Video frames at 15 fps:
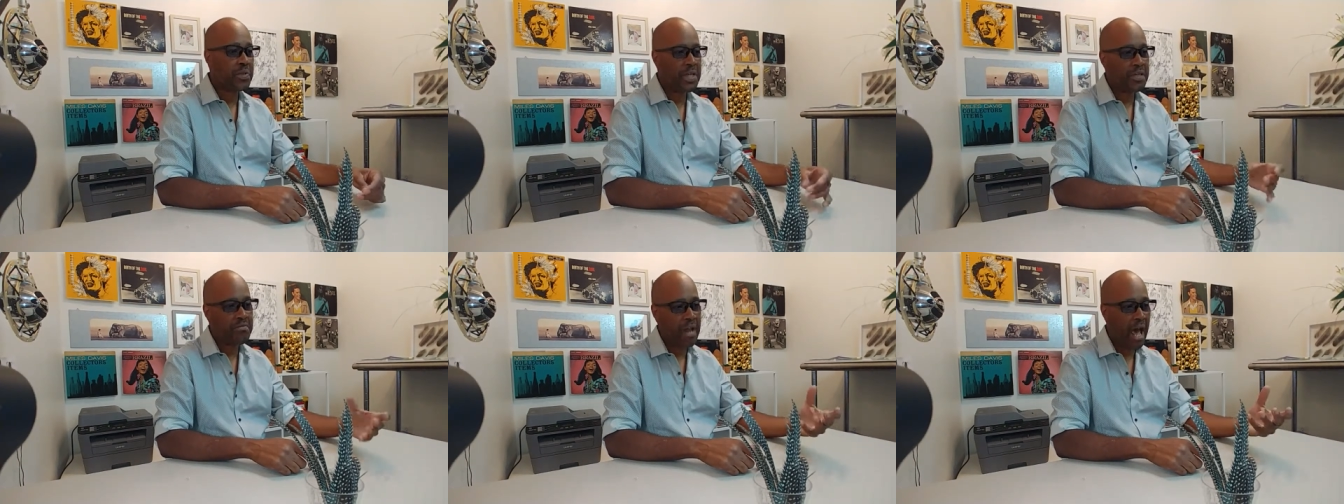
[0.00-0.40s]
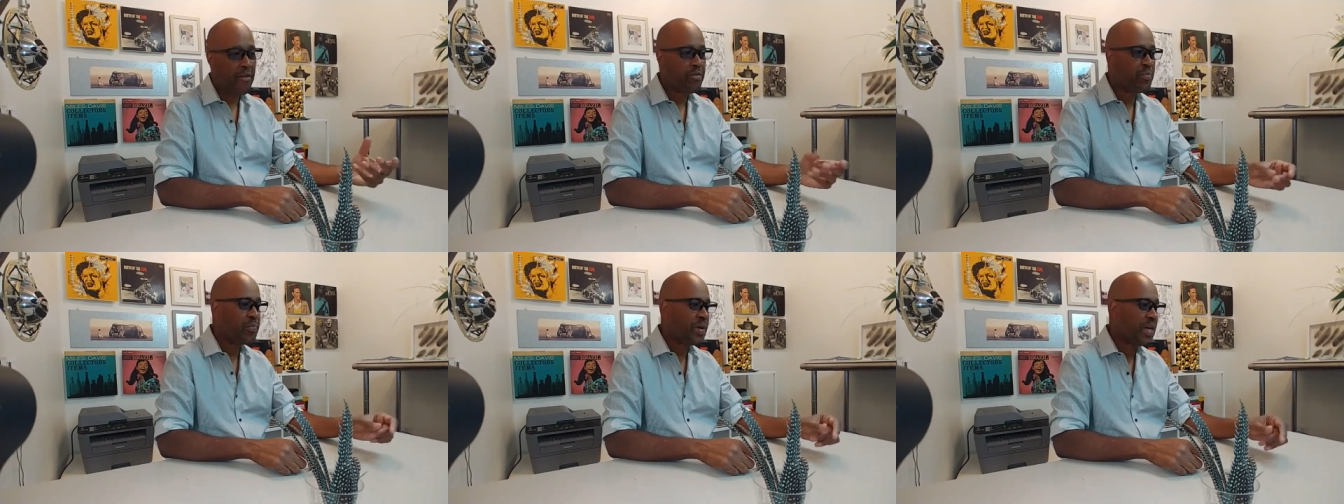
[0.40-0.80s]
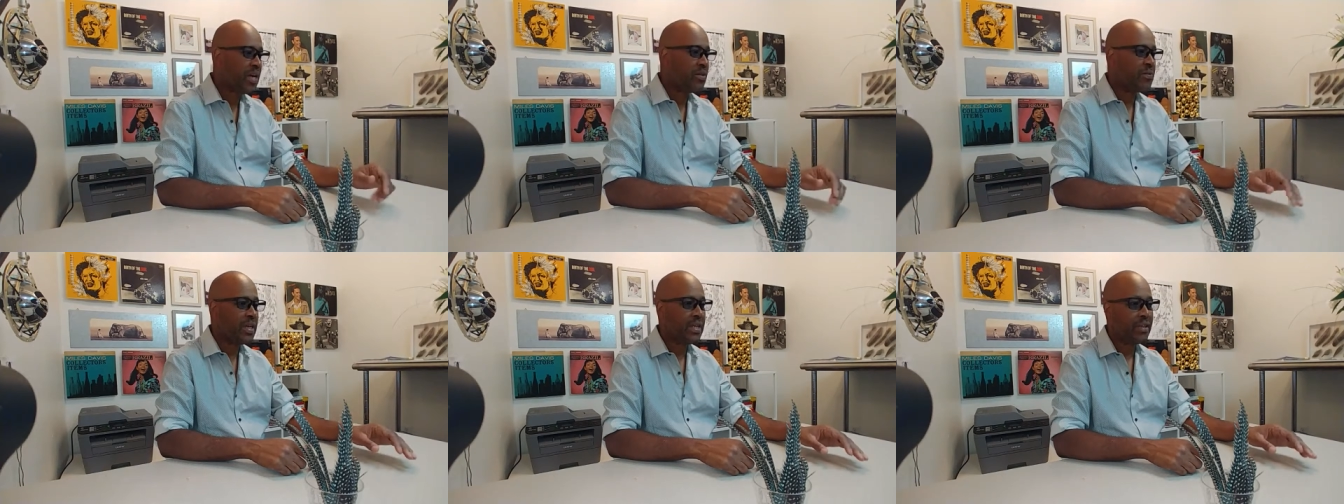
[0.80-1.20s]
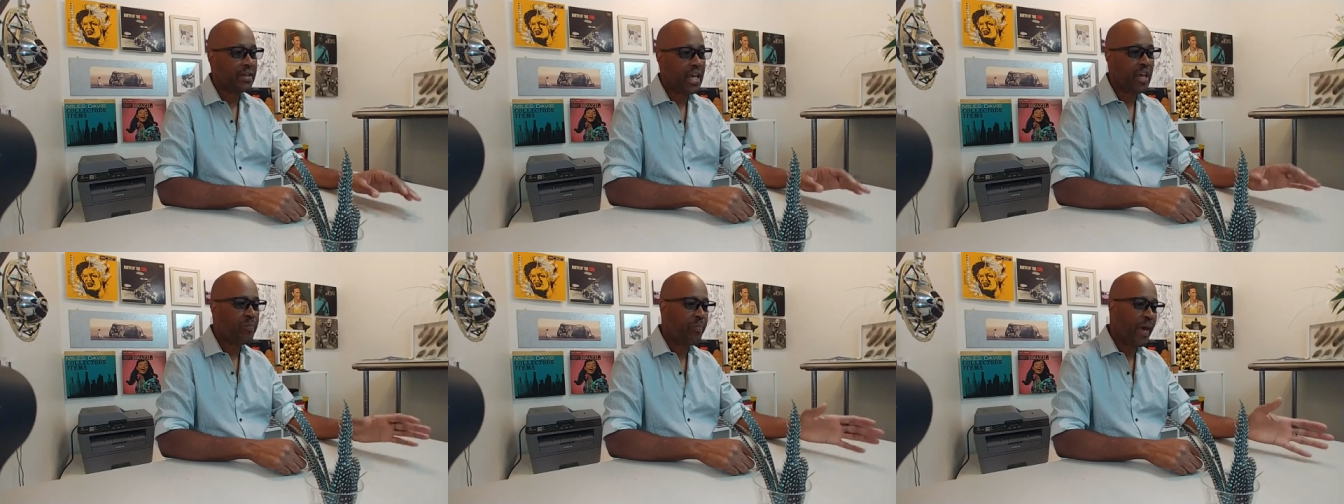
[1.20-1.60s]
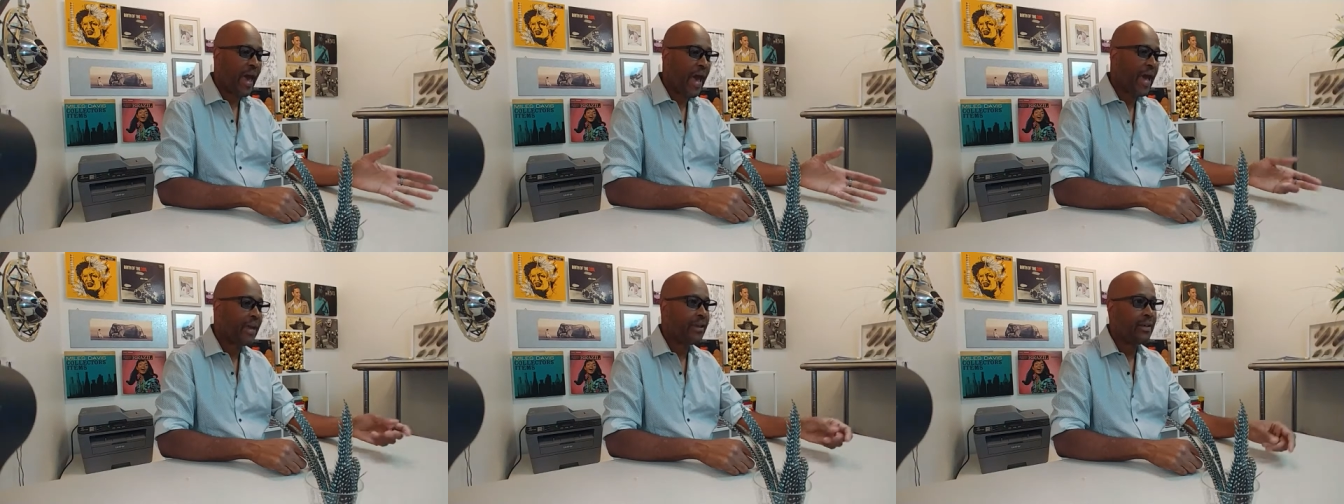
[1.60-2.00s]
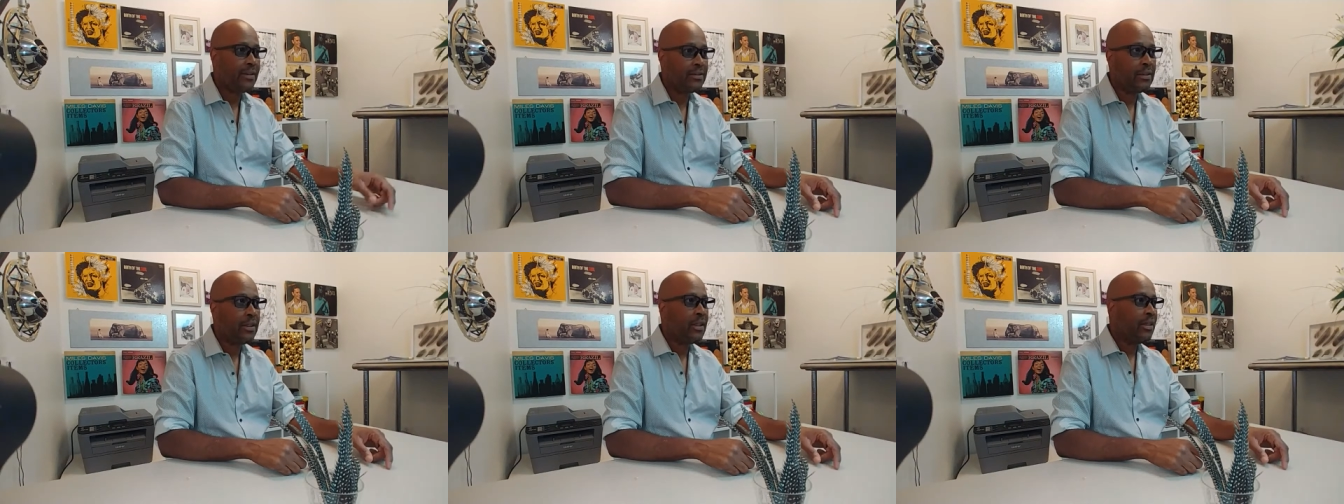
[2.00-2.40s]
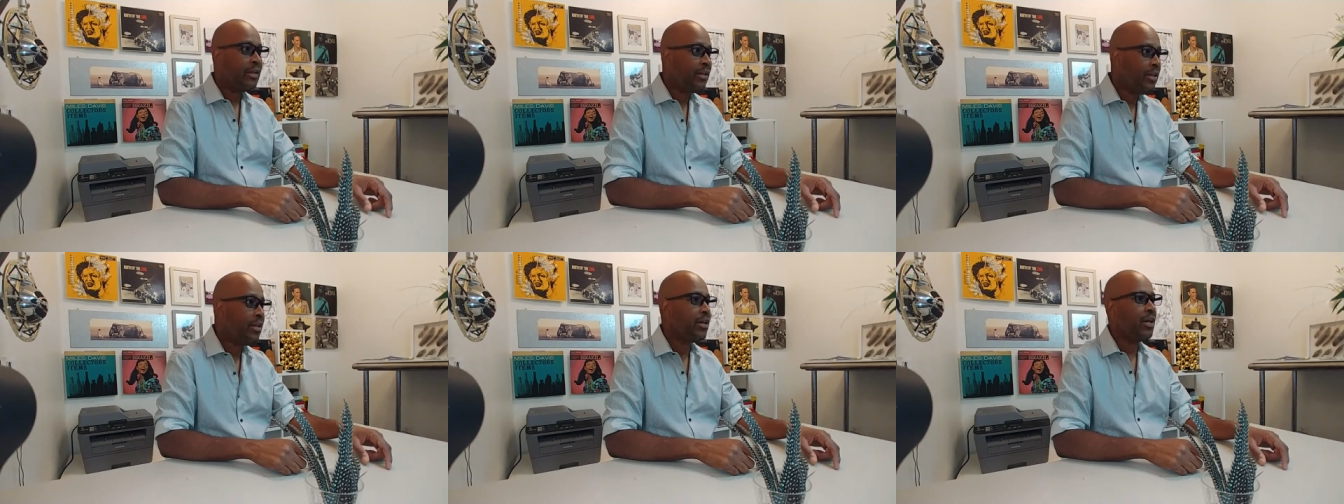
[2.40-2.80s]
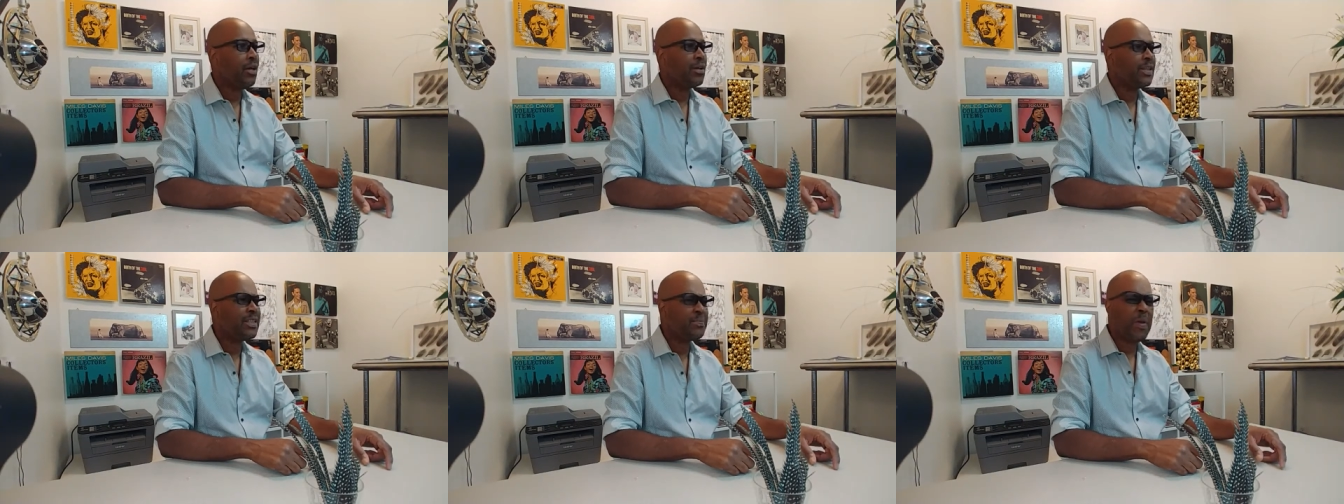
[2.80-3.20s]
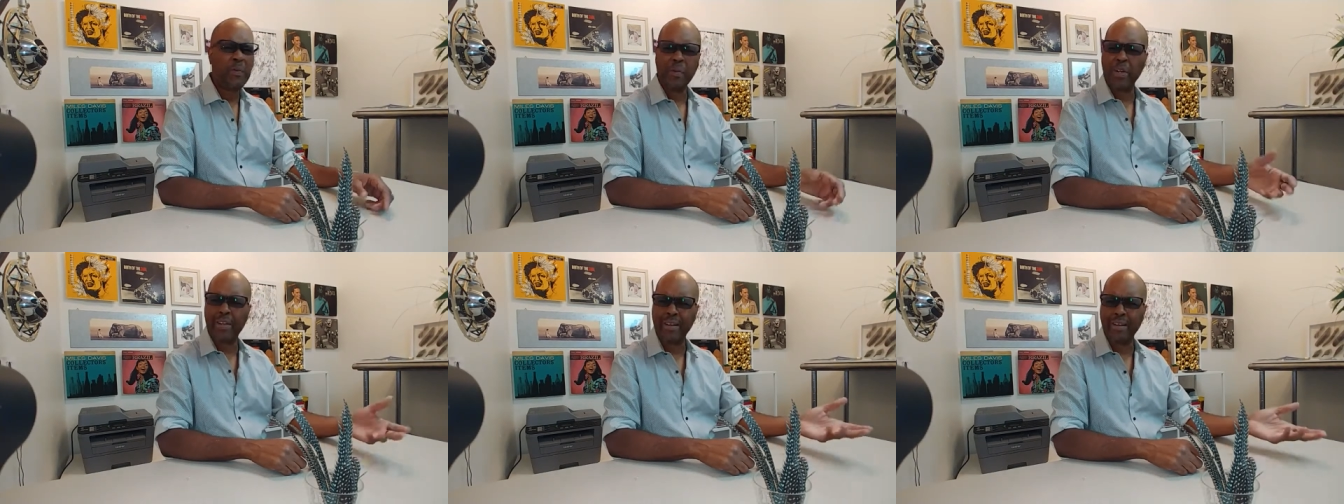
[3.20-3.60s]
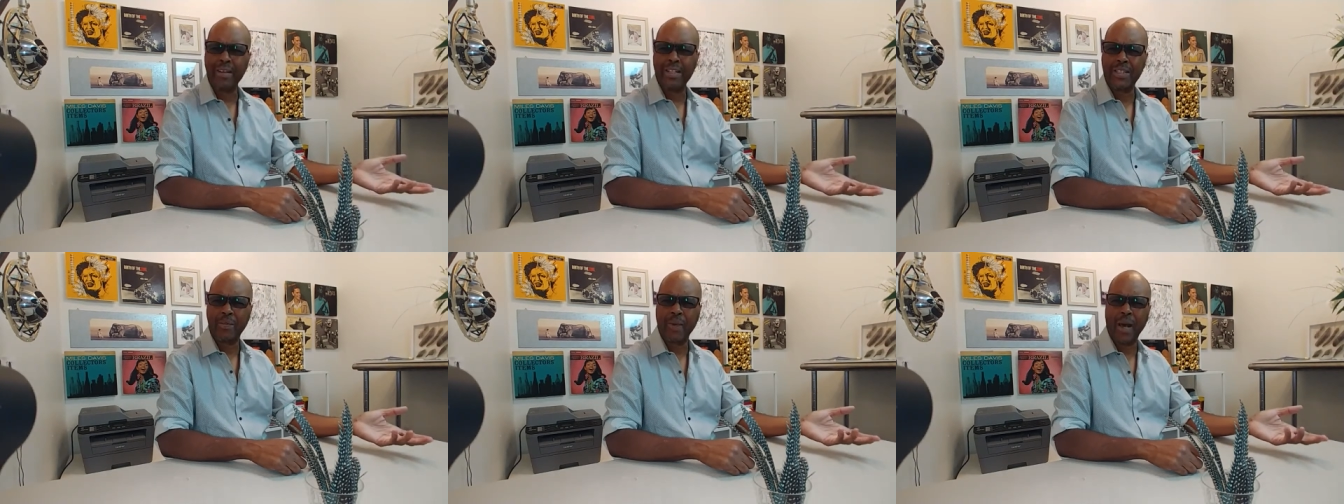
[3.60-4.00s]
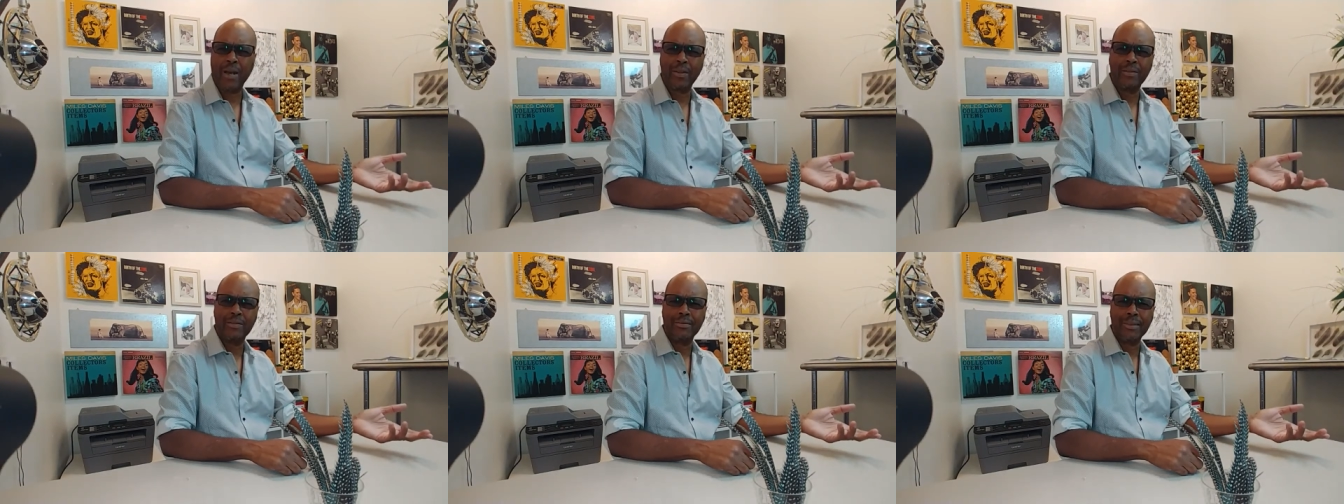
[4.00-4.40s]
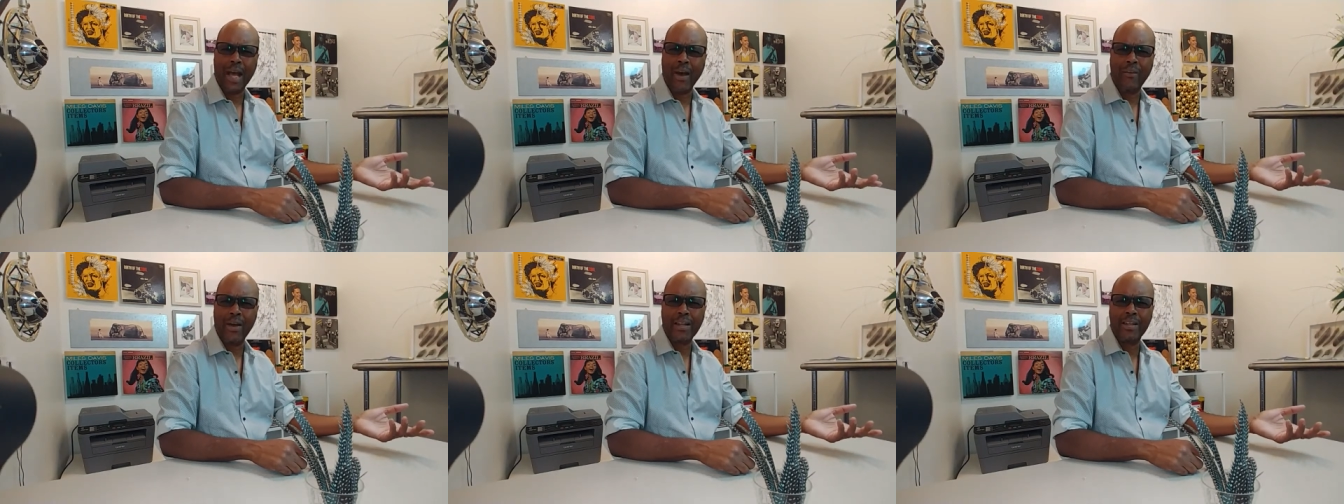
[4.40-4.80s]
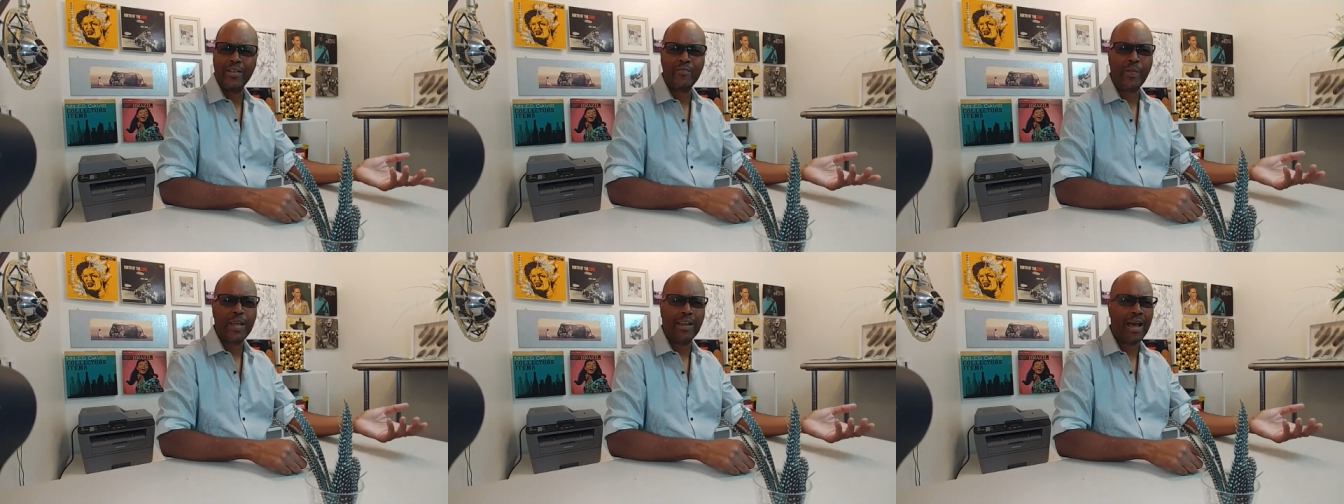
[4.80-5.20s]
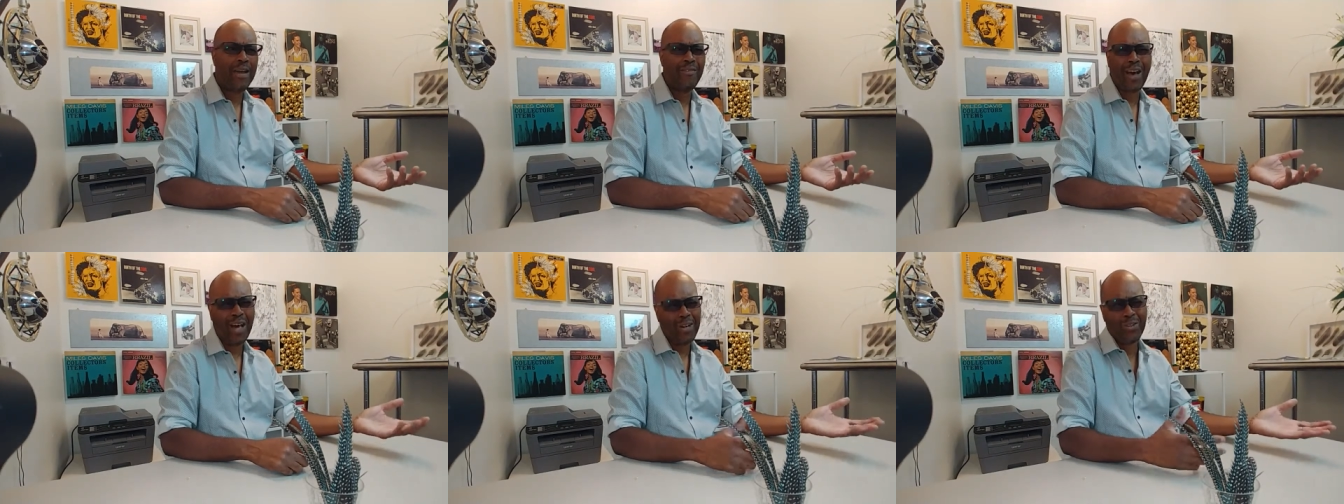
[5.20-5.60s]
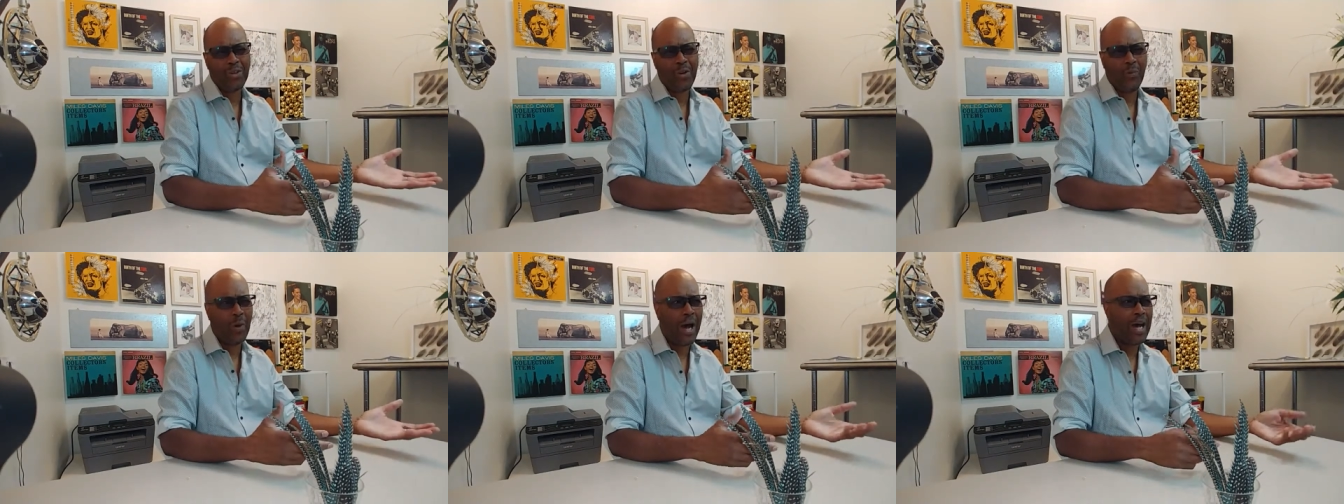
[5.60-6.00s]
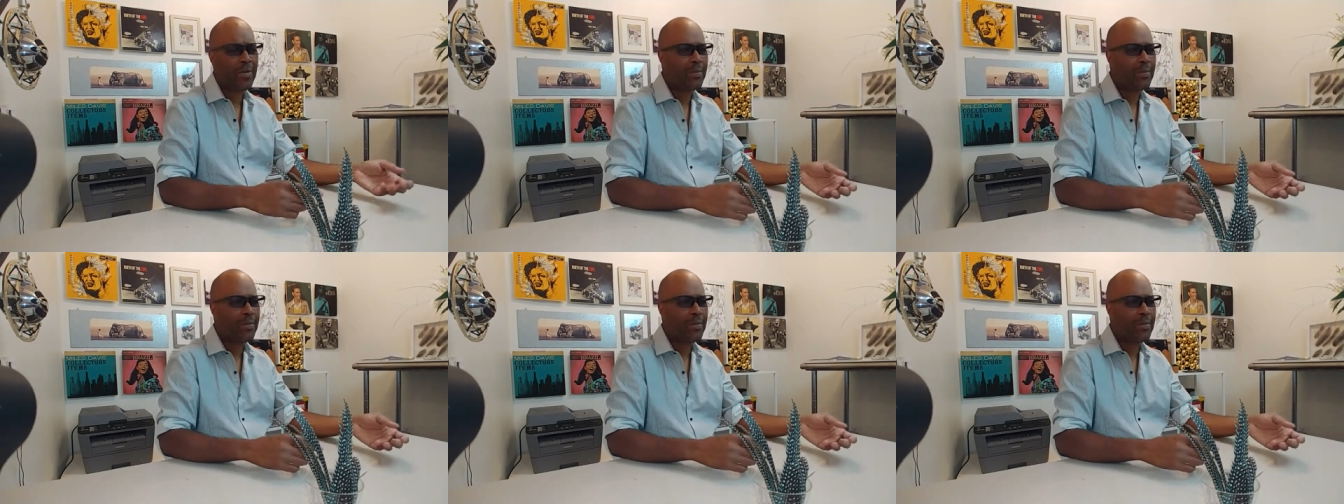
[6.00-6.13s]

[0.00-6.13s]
We can have a beer, we can kick back, and, you know, because people are curious about how I live my life. I don't know why,